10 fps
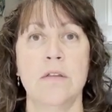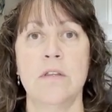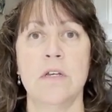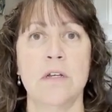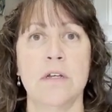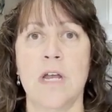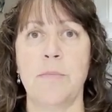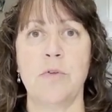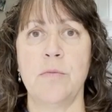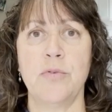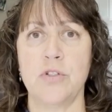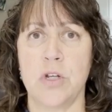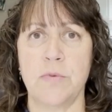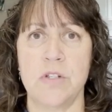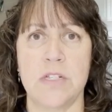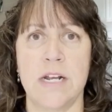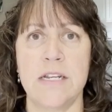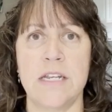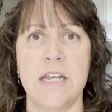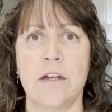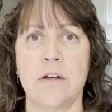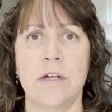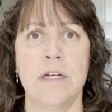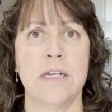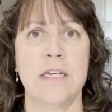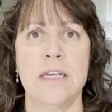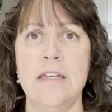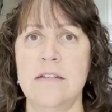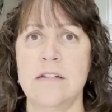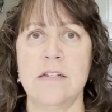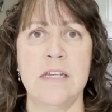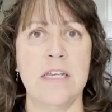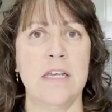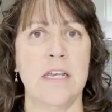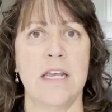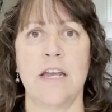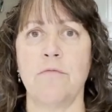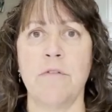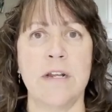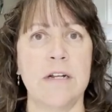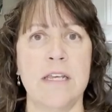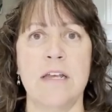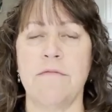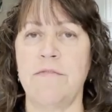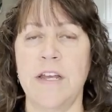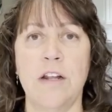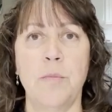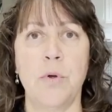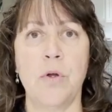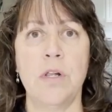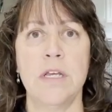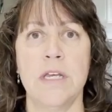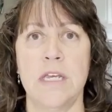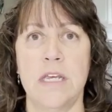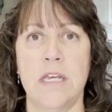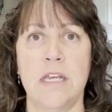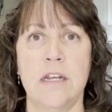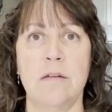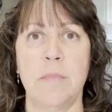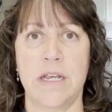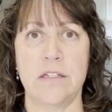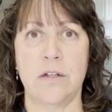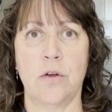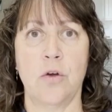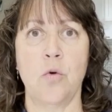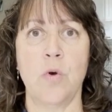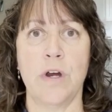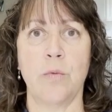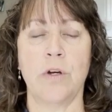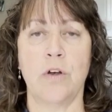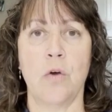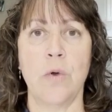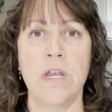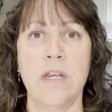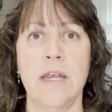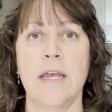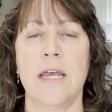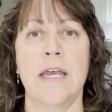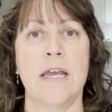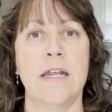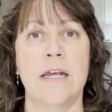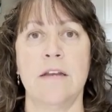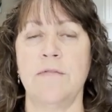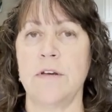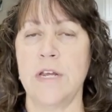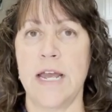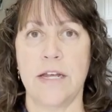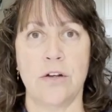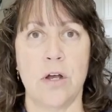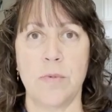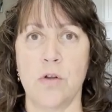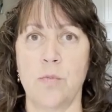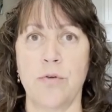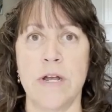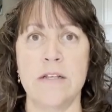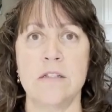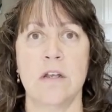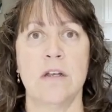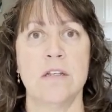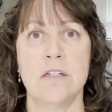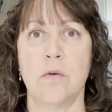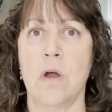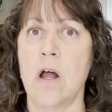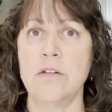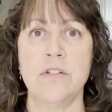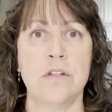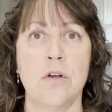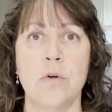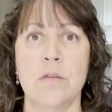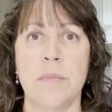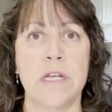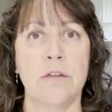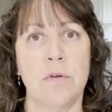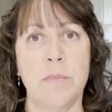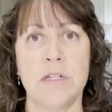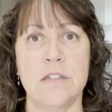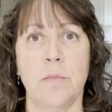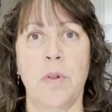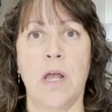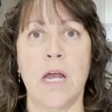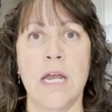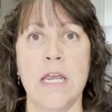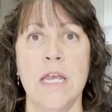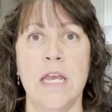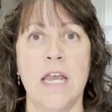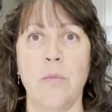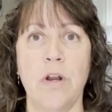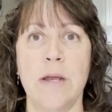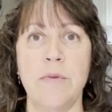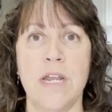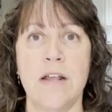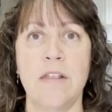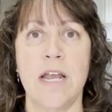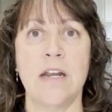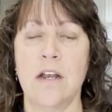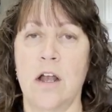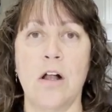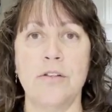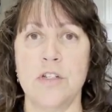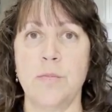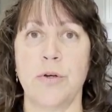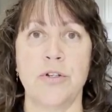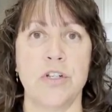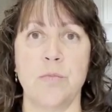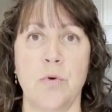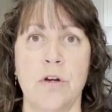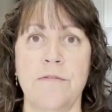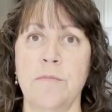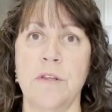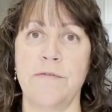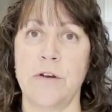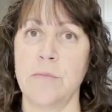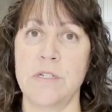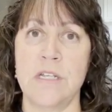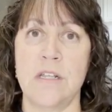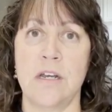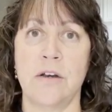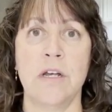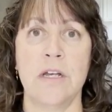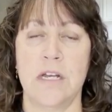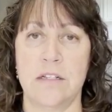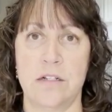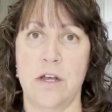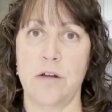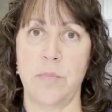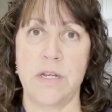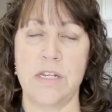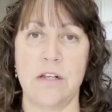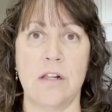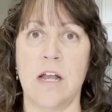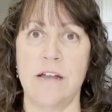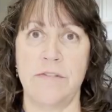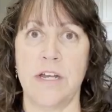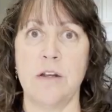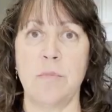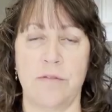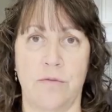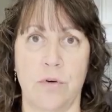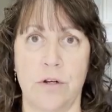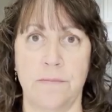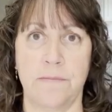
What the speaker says: The couple of prescriptions that I take are easily and readily available in Mexico where we're going, and at a very economical price. So I'll just go with my 3 month supply, and when I'm done that, I'll just purchase more from the pharmacy there. It's not a big deal. I've done it before.